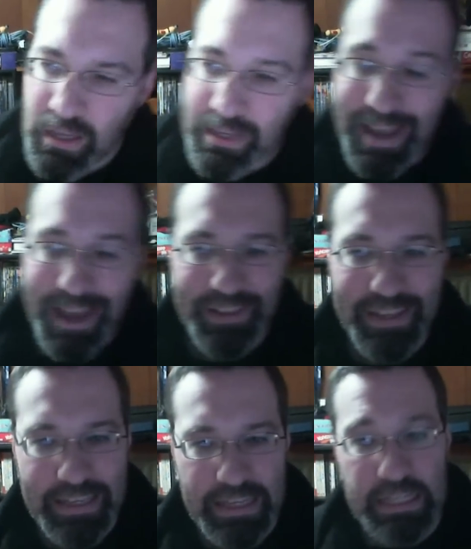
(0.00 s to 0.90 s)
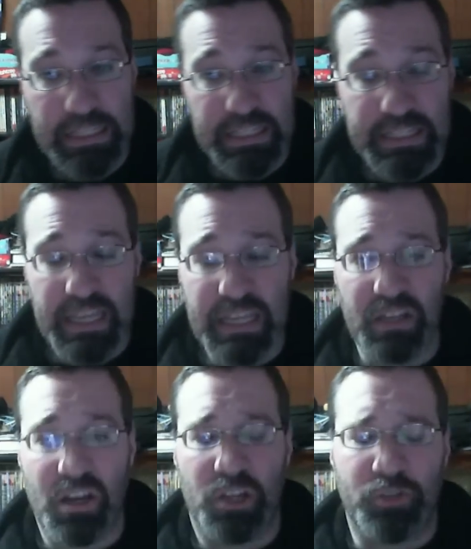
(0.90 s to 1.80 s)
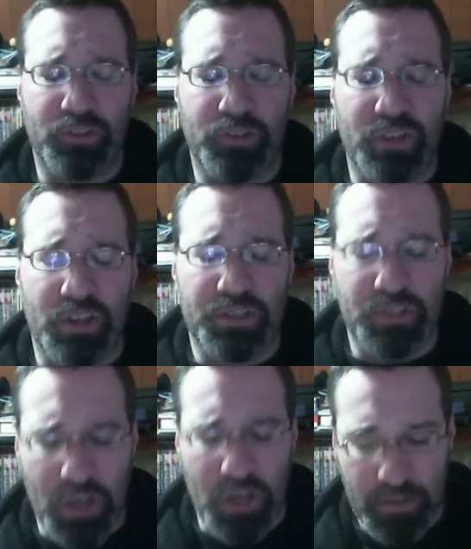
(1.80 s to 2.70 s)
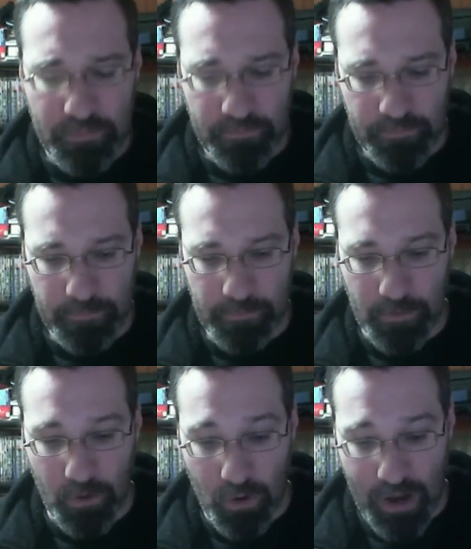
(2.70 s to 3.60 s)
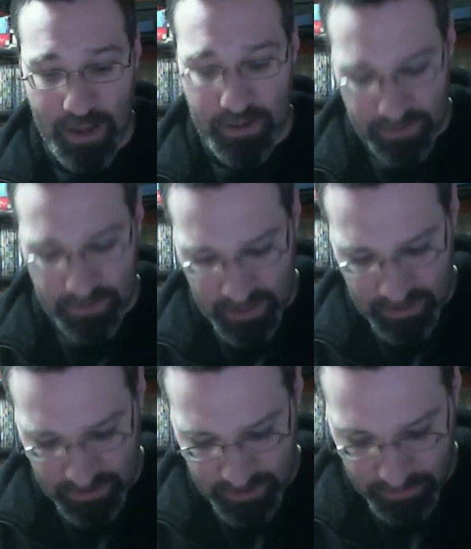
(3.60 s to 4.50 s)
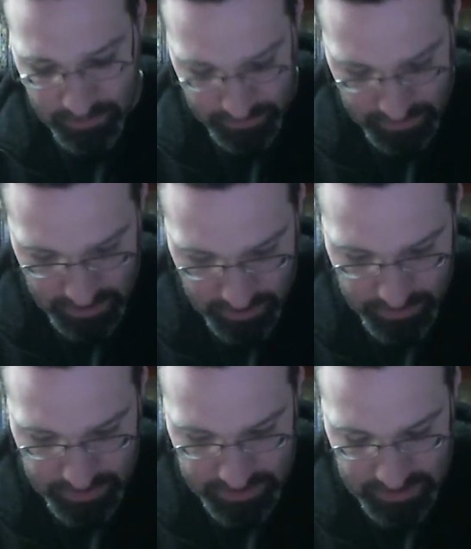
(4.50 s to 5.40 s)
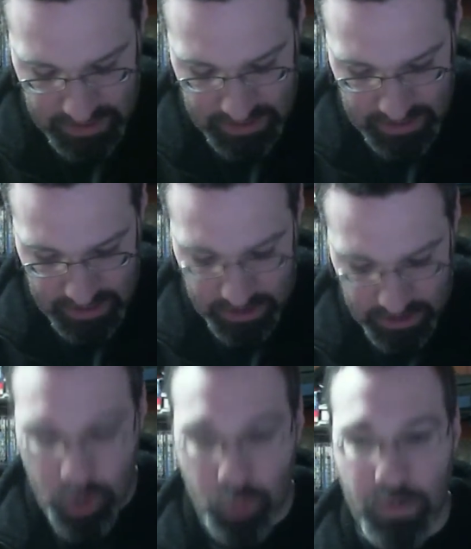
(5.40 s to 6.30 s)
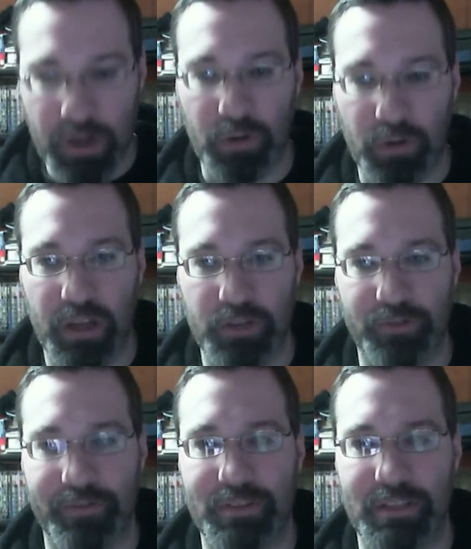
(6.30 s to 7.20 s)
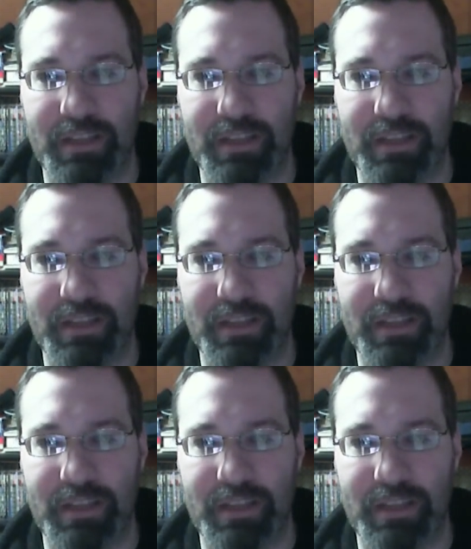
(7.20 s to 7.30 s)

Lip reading: Now the second controversy I saw, or I think is pretty big, was the Tomb Raider controversy.